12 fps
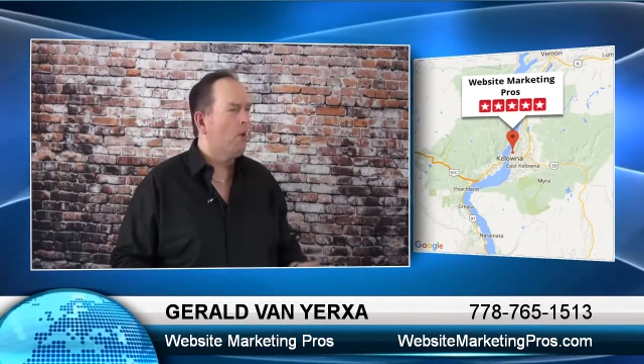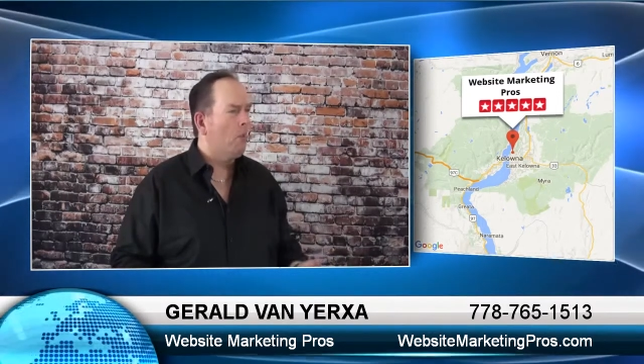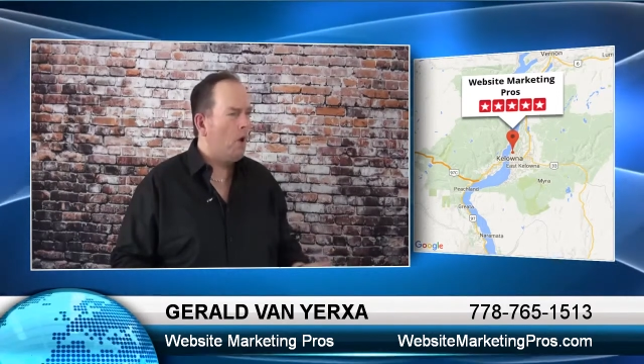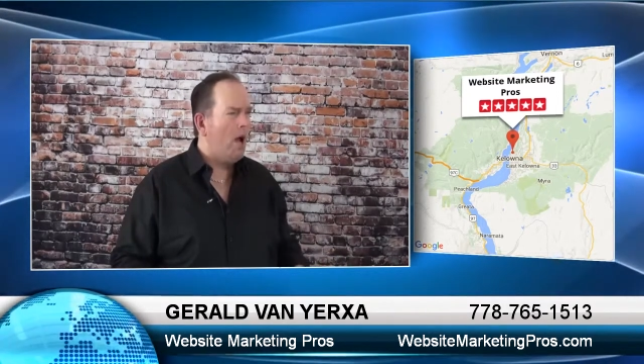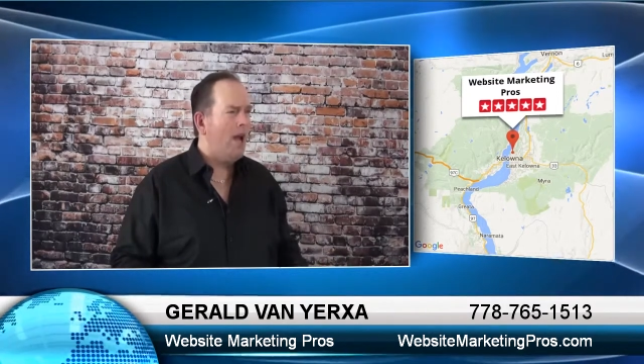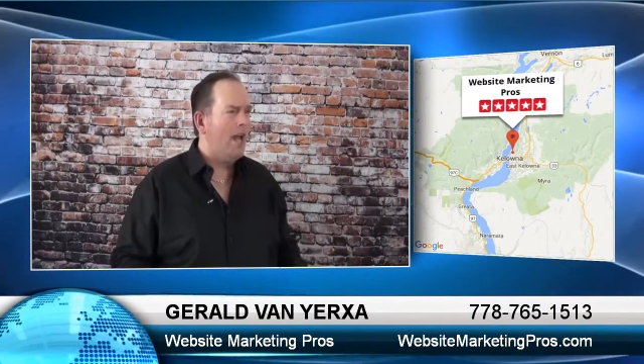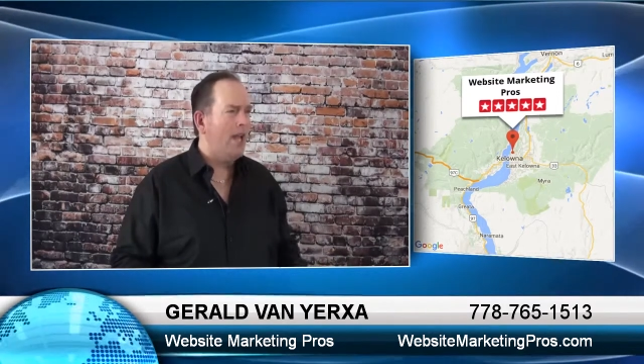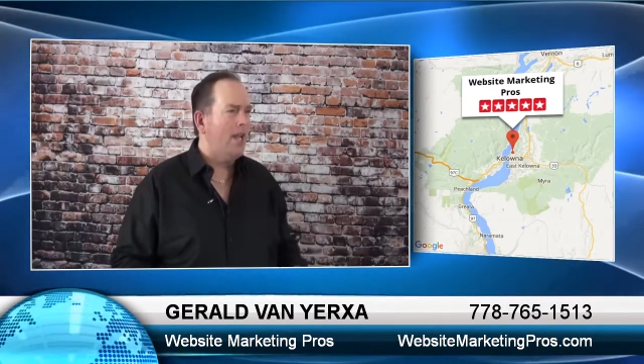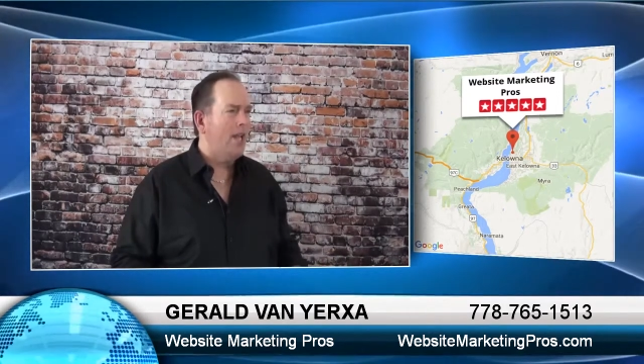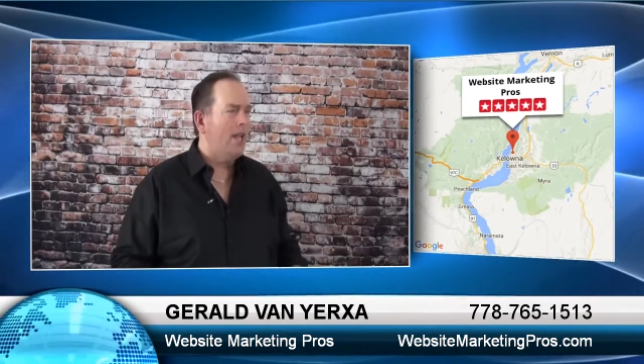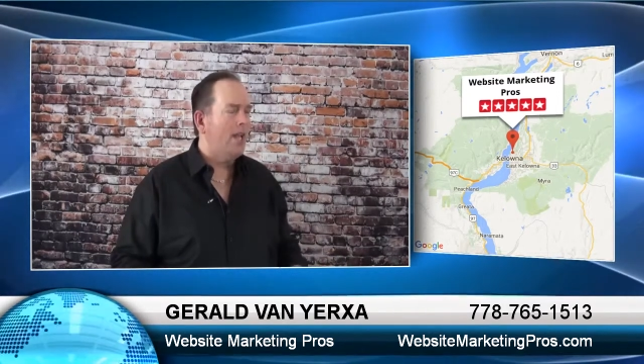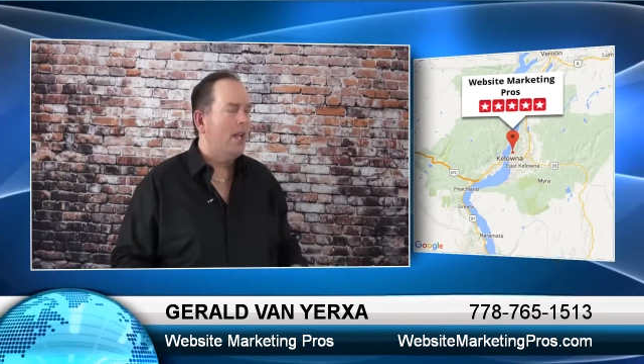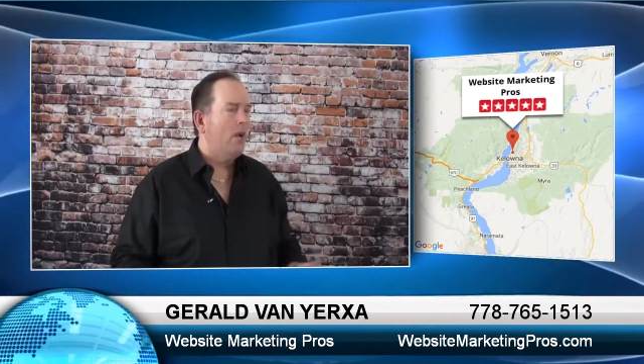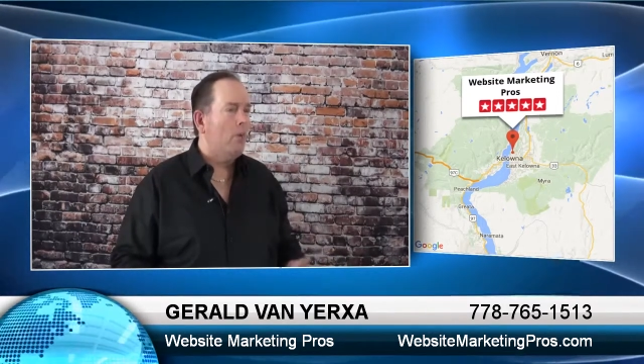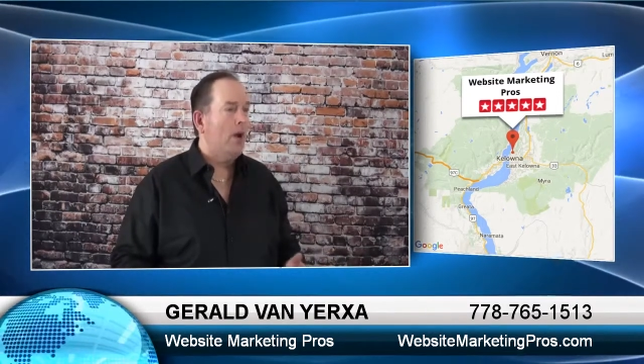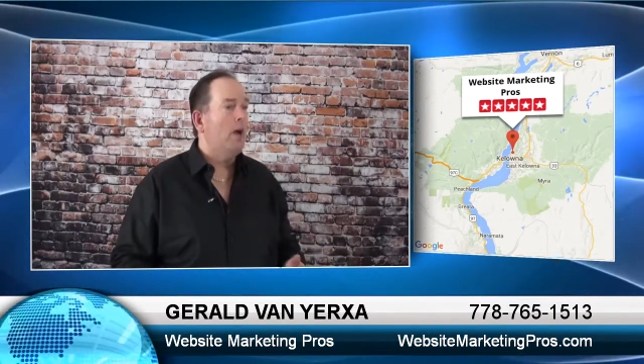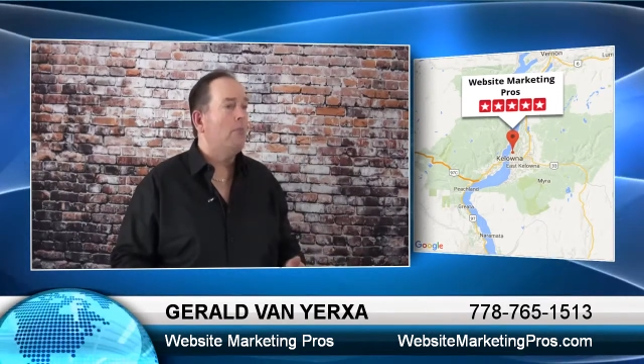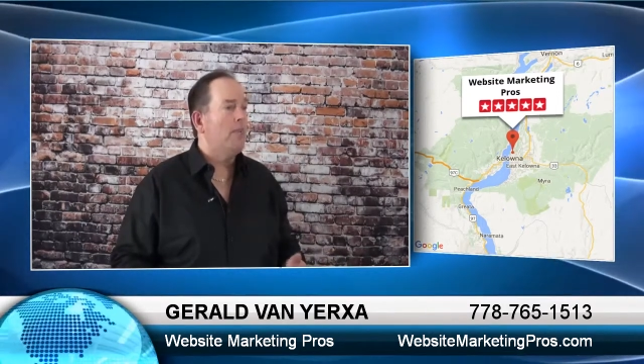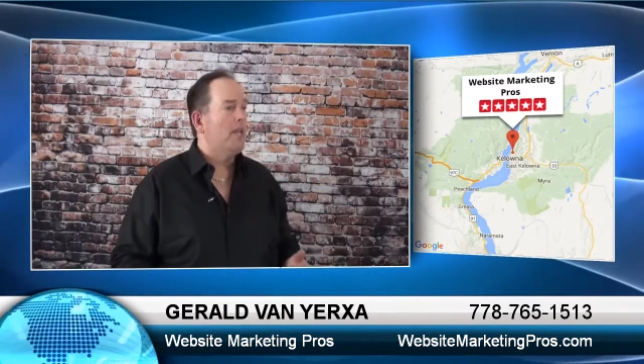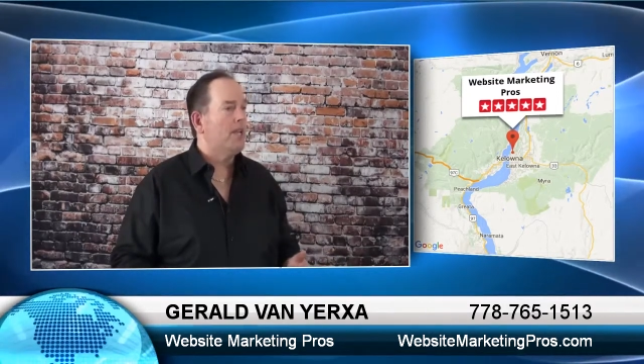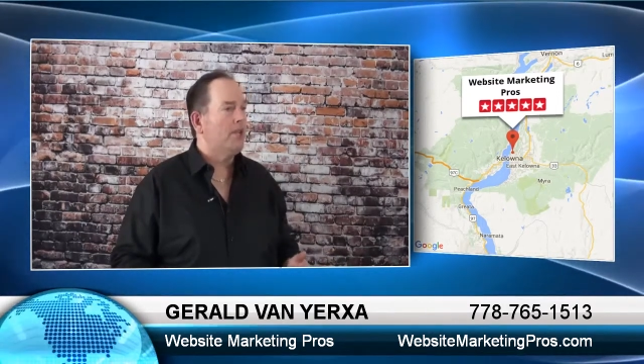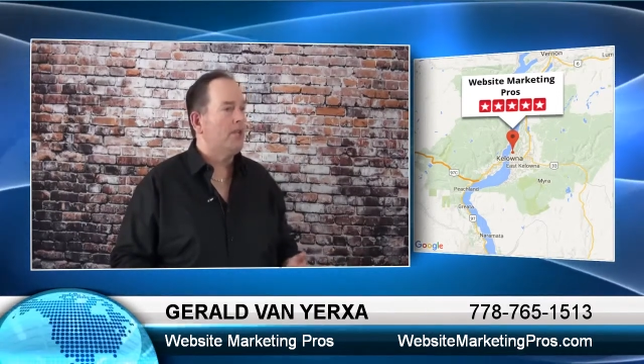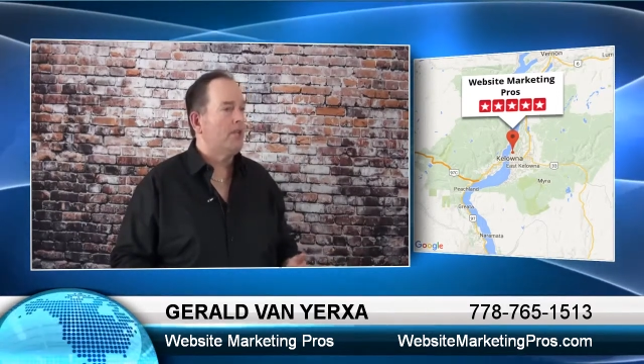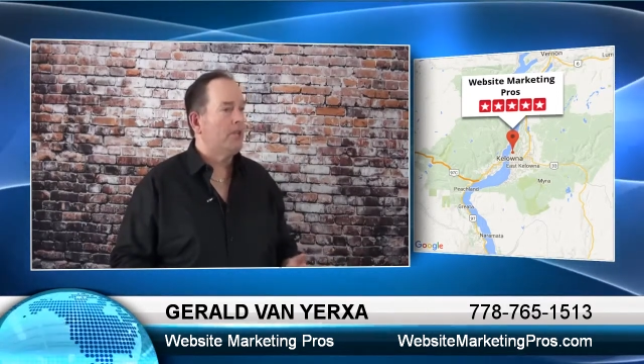Why? Well,
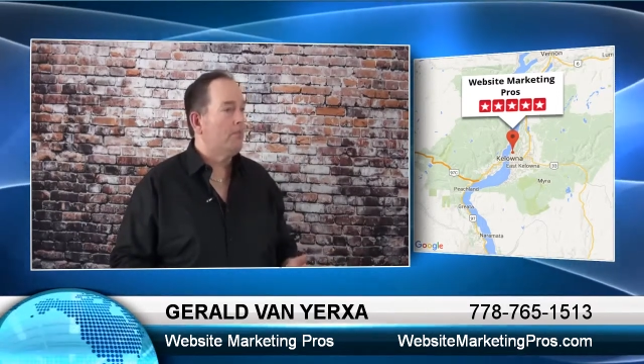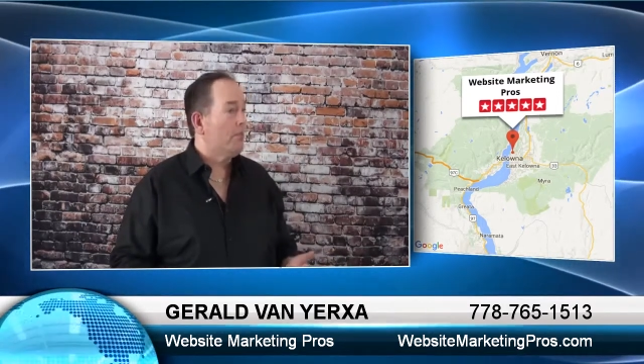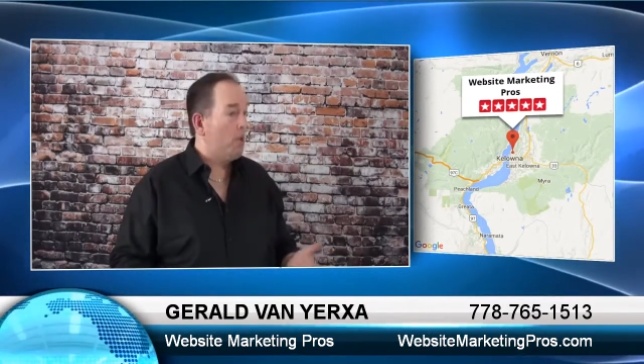because